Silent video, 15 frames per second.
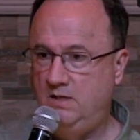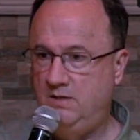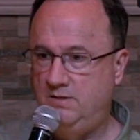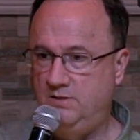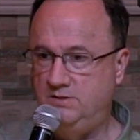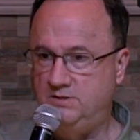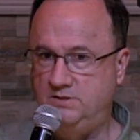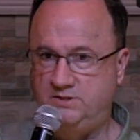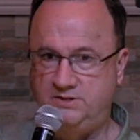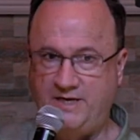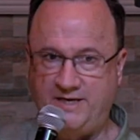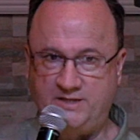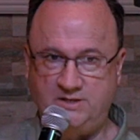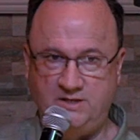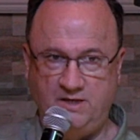There's a
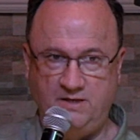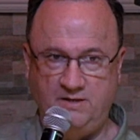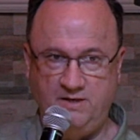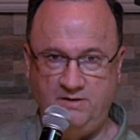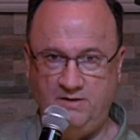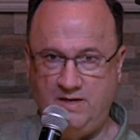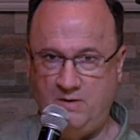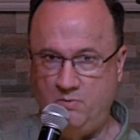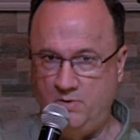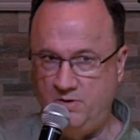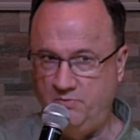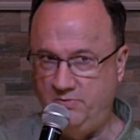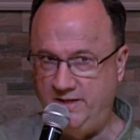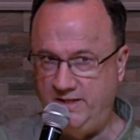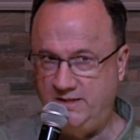section in there that I want to
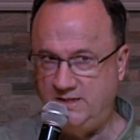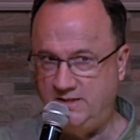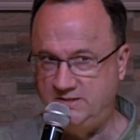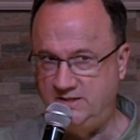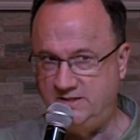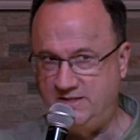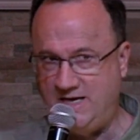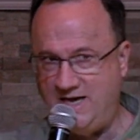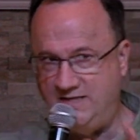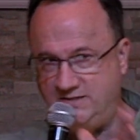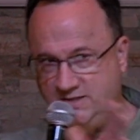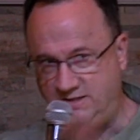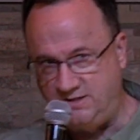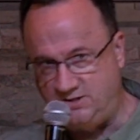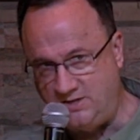read because it ties
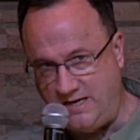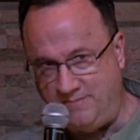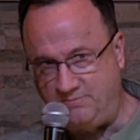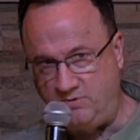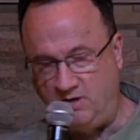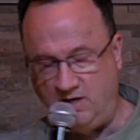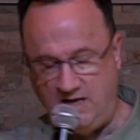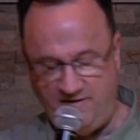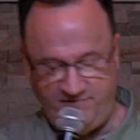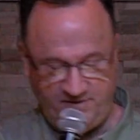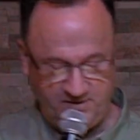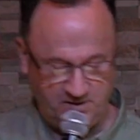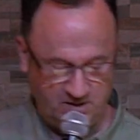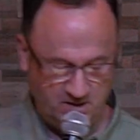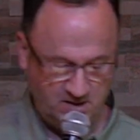into chapter
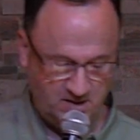11.